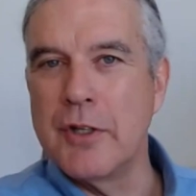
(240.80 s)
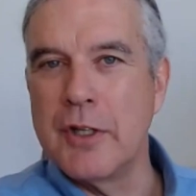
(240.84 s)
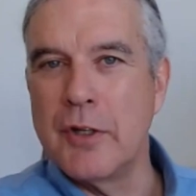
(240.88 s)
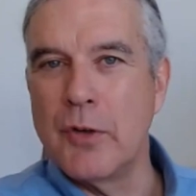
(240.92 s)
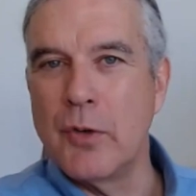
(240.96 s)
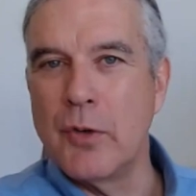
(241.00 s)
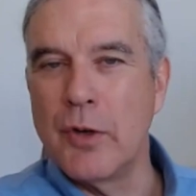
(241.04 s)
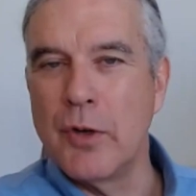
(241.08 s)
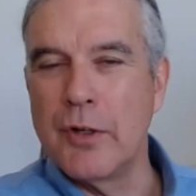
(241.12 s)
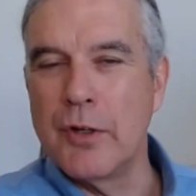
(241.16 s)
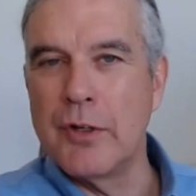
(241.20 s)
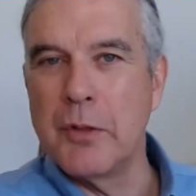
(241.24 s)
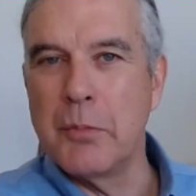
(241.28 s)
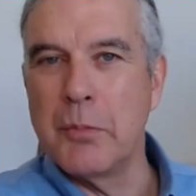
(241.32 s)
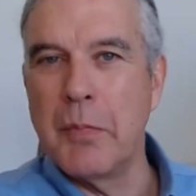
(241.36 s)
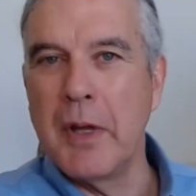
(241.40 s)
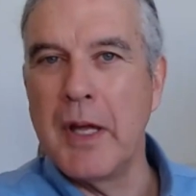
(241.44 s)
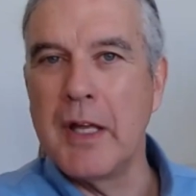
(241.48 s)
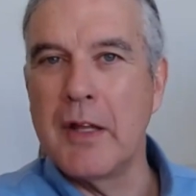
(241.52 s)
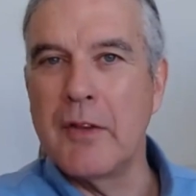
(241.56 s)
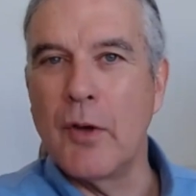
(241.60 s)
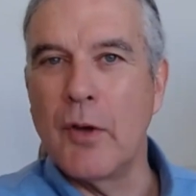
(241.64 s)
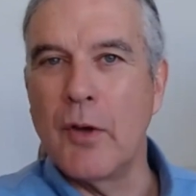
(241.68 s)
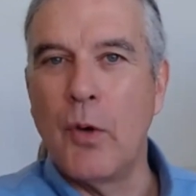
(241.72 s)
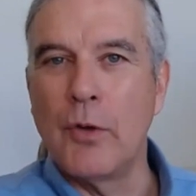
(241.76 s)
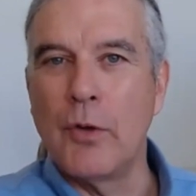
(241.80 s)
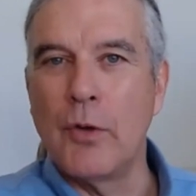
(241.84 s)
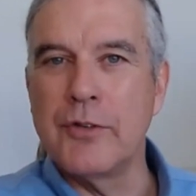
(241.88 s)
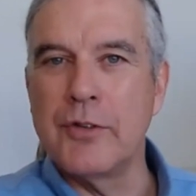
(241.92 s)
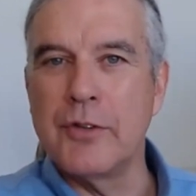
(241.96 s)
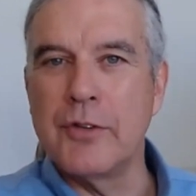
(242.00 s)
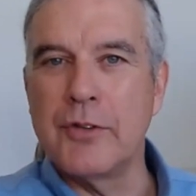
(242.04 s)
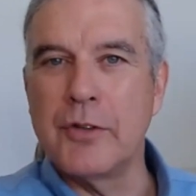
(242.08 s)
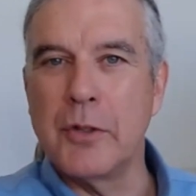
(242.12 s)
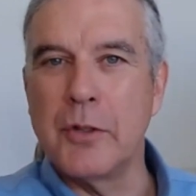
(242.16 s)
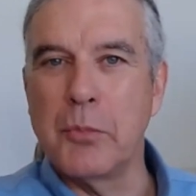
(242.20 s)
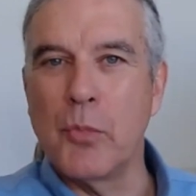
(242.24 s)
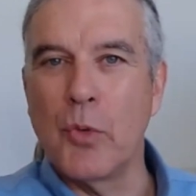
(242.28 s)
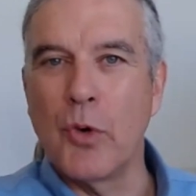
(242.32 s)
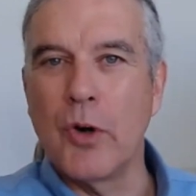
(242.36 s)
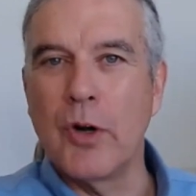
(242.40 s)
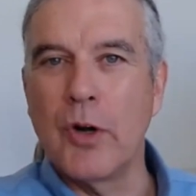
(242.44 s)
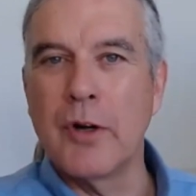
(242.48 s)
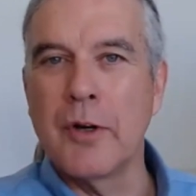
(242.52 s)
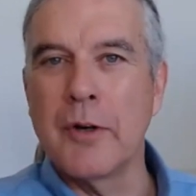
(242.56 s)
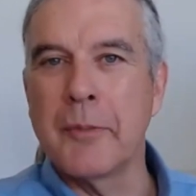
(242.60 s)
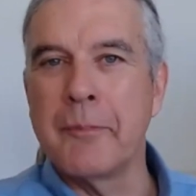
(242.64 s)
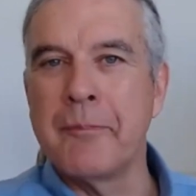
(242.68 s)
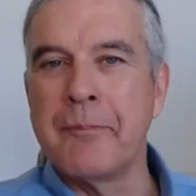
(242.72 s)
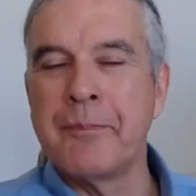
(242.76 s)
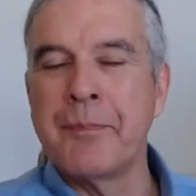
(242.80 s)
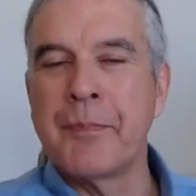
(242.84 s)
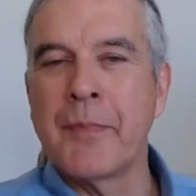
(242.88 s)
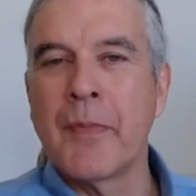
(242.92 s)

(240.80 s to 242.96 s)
in order to make the whole system work.